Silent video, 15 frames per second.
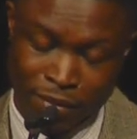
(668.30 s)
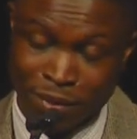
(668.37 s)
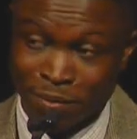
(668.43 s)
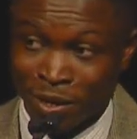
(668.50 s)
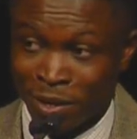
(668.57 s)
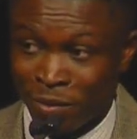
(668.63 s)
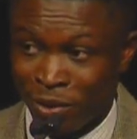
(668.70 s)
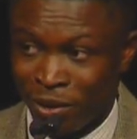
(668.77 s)

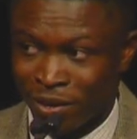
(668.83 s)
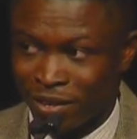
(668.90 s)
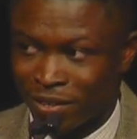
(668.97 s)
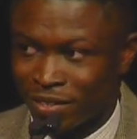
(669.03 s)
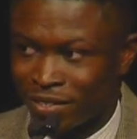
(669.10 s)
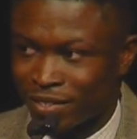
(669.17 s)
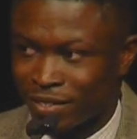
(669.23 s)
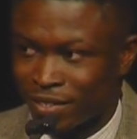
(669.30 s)
But the
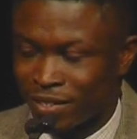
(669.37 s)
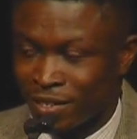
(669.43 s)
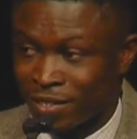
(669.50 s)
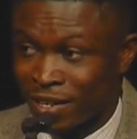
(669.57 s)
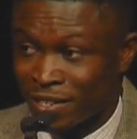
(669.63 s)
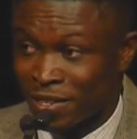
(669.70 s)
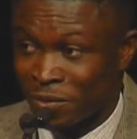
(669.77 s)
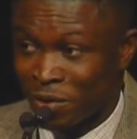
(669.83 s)
miracle is
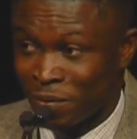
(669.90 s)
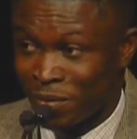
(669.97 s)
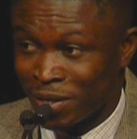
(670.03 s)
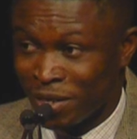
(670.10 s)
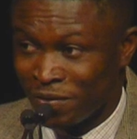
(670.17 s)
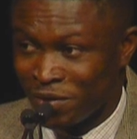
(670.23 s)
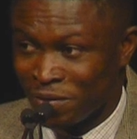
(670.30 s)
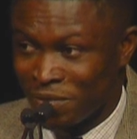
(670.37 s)
that someone
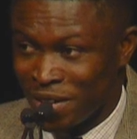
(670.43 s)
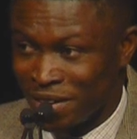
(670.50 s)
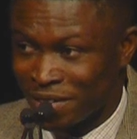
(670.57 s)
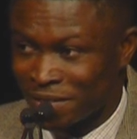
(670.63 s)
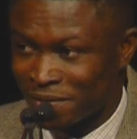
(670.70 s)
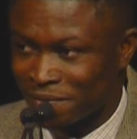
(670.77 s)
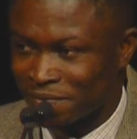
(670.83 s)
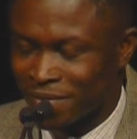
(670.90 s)
believed in me
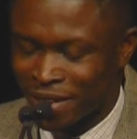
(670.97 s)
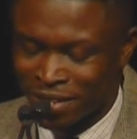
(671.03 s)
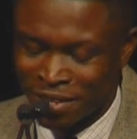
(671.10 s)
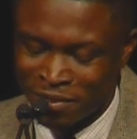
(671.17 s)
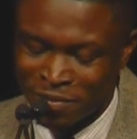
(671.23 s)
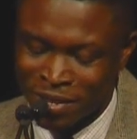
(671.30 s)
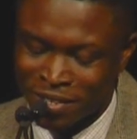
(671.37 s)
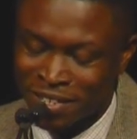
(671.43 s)
and
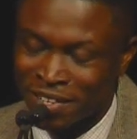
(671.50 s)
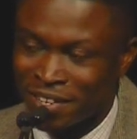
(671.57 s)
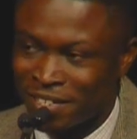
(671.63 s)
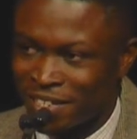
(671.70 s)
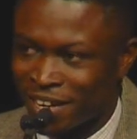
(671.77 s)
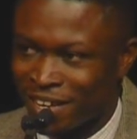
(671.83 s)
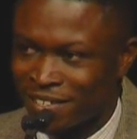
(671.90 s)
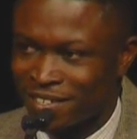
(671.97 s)
gave me a second
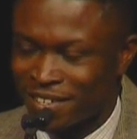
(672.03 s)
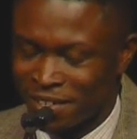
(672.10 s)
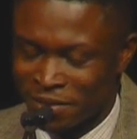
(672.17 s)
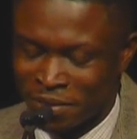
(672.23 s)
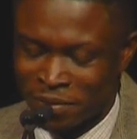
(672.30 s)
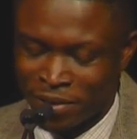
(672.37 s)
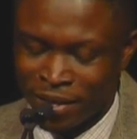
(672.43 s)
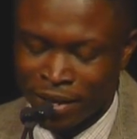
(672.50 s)
chance, and
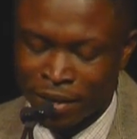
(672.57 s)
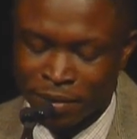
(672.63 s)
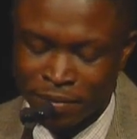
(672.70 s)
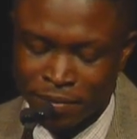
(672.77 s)
so I'm here.